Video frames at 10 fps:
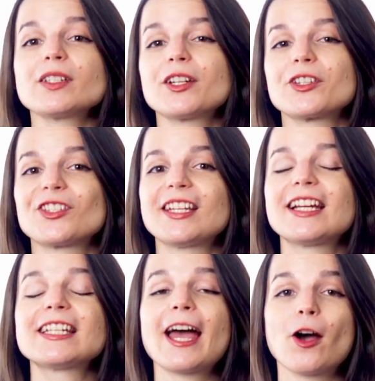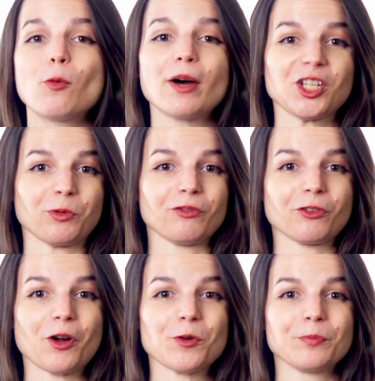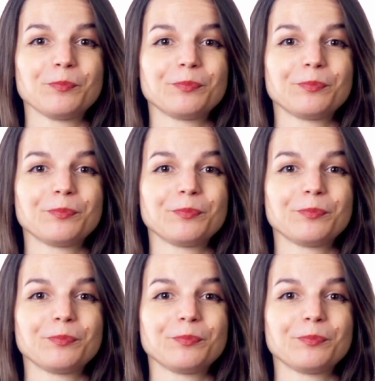us understand how much we've grown.